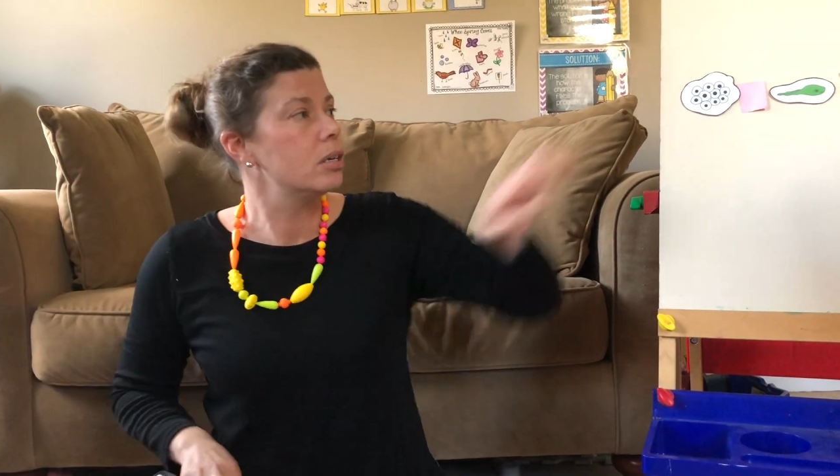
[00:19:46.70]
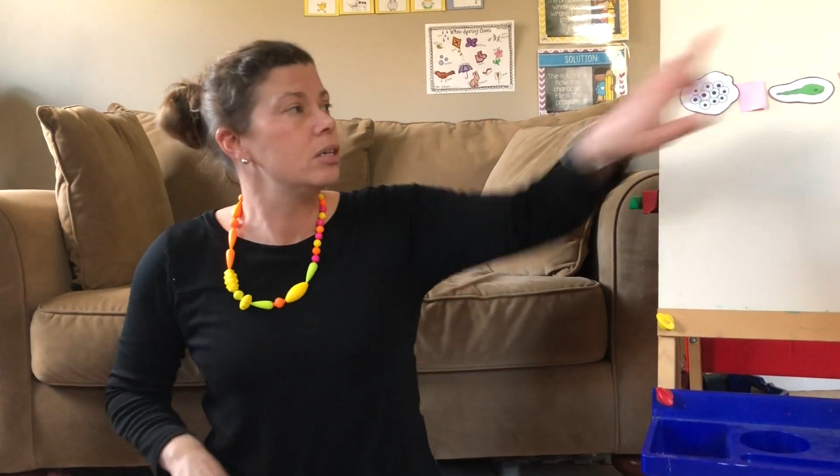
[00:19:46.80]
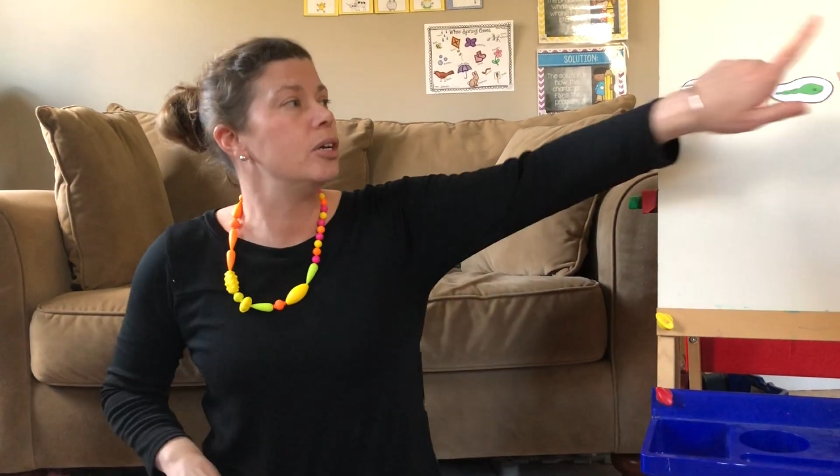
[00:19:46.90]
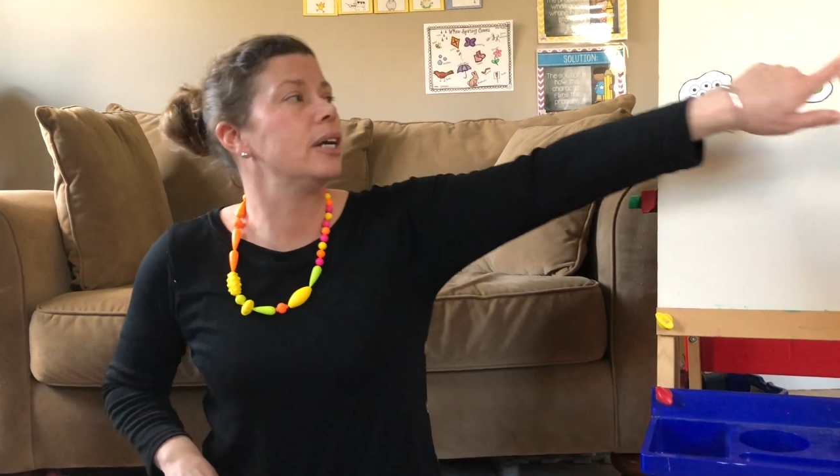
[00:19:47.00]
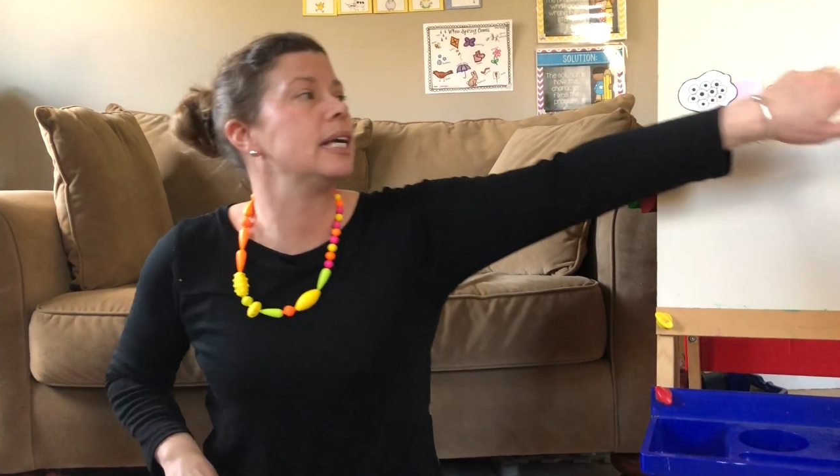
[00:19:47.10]

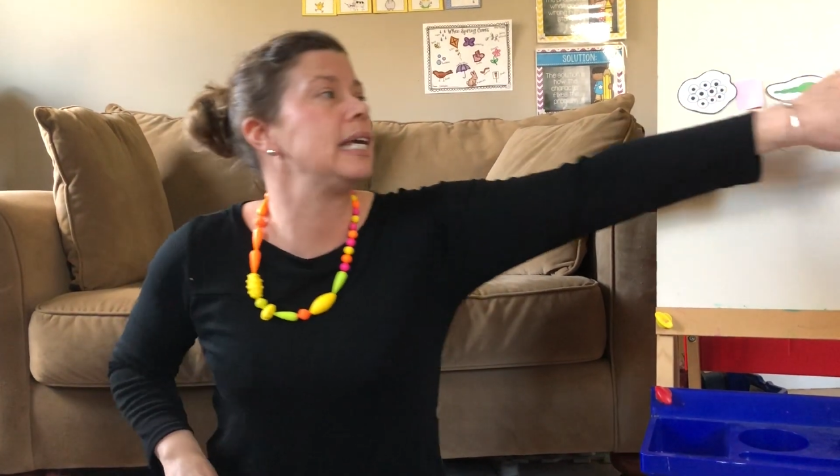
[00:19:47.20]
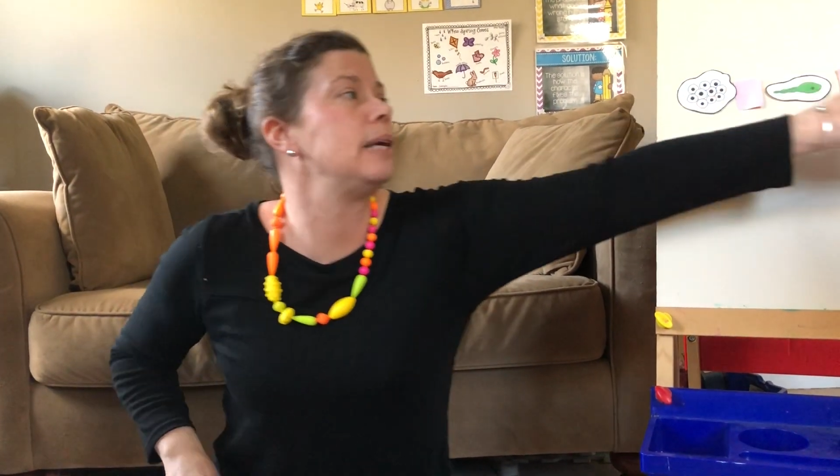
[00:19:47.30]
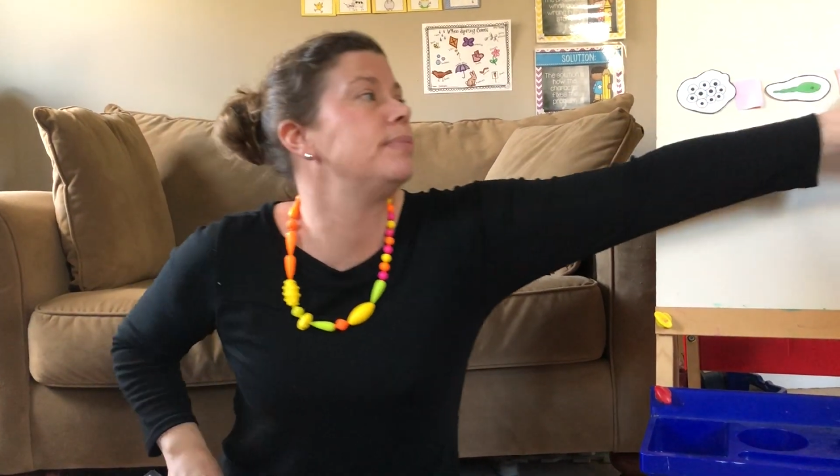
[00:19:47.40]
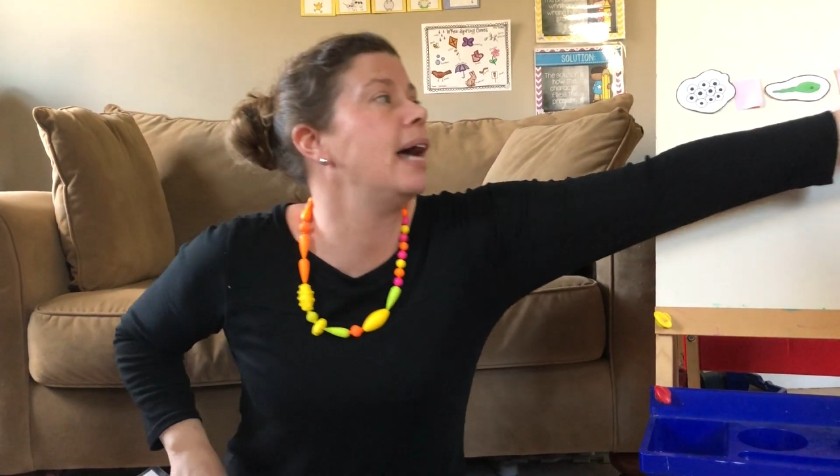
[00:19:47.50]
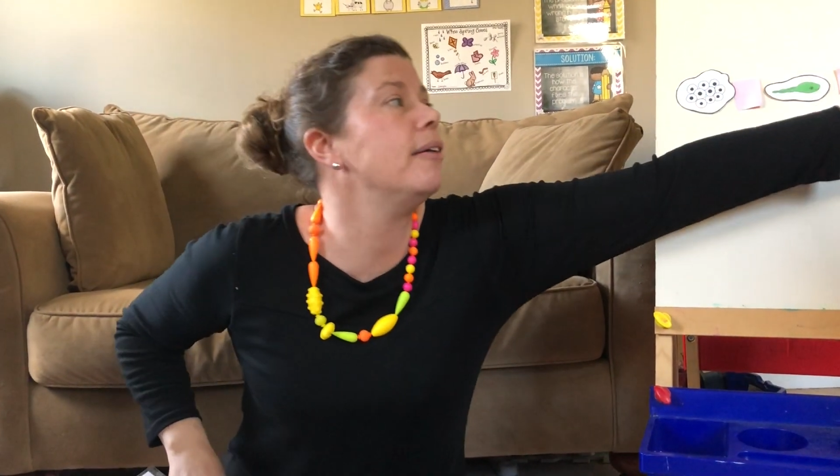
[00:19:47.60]
You're going to
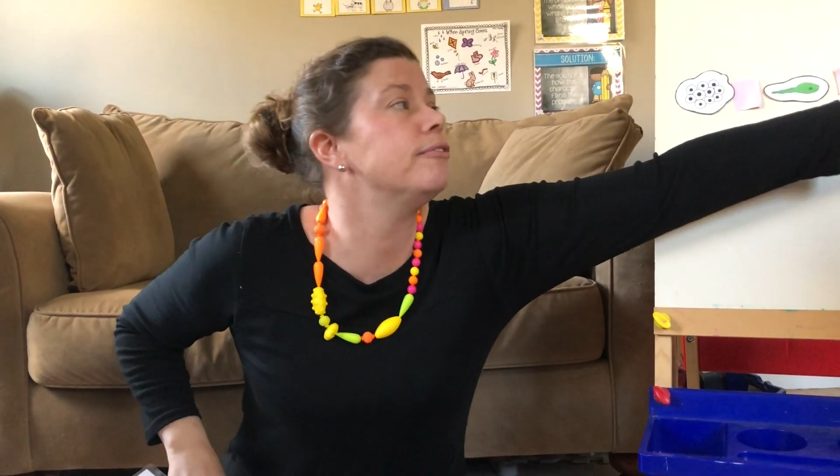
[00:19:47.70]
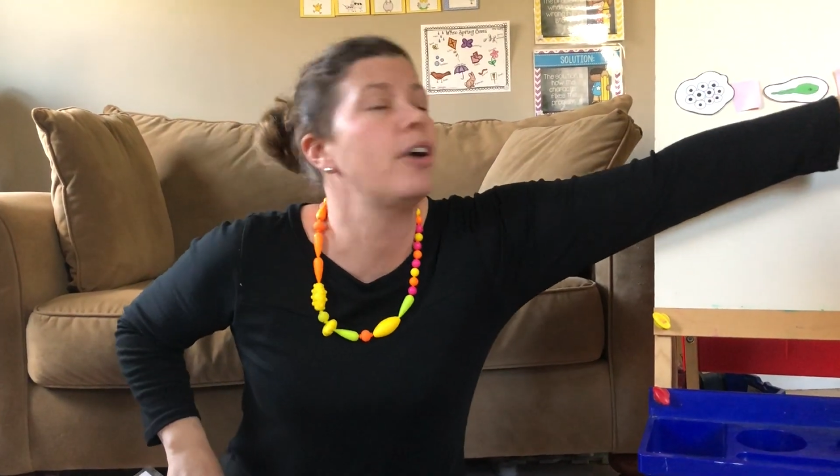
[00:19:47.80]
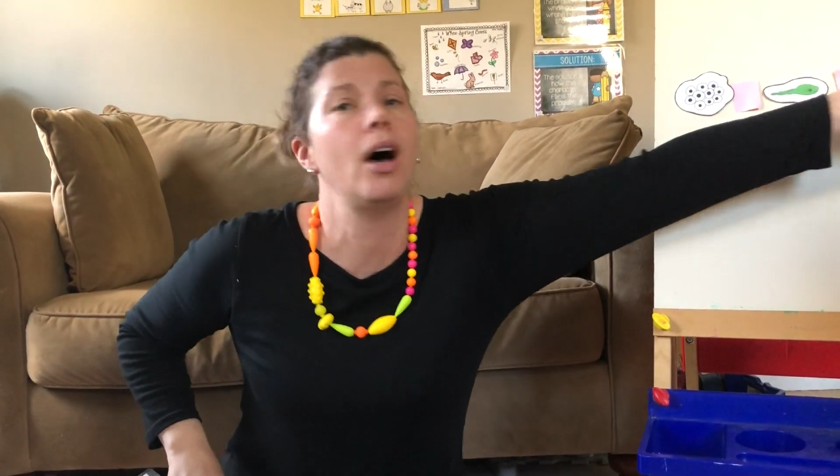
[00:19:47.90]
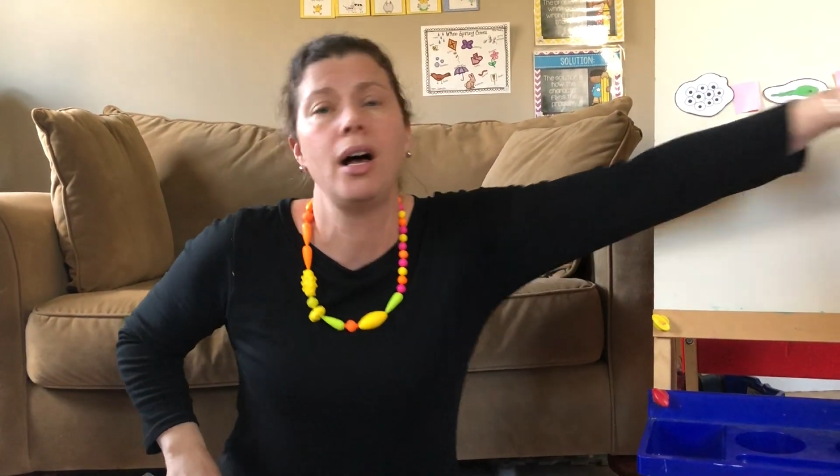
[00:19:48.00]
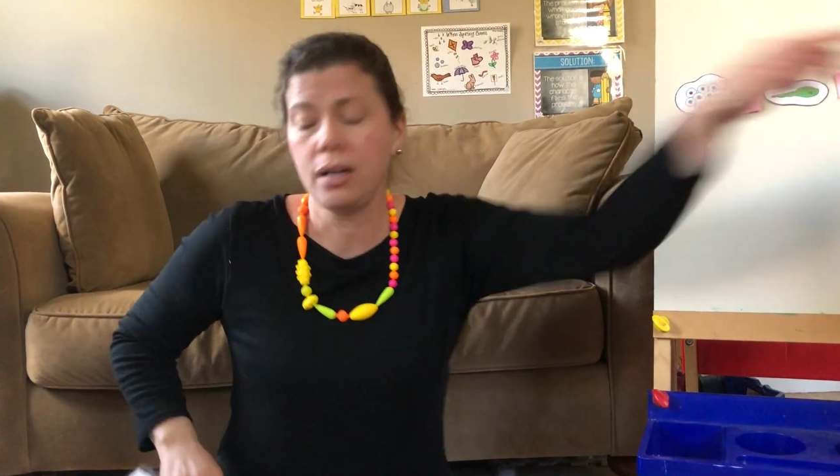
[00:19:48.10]
keep that
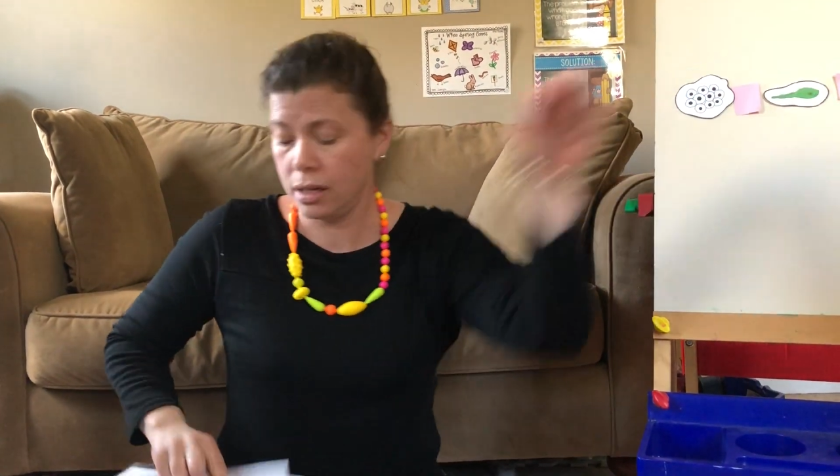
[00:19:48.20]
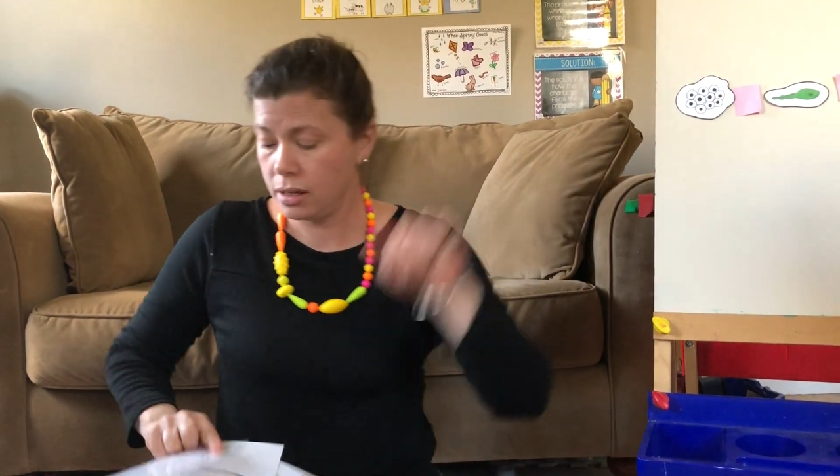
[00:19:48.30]
frog,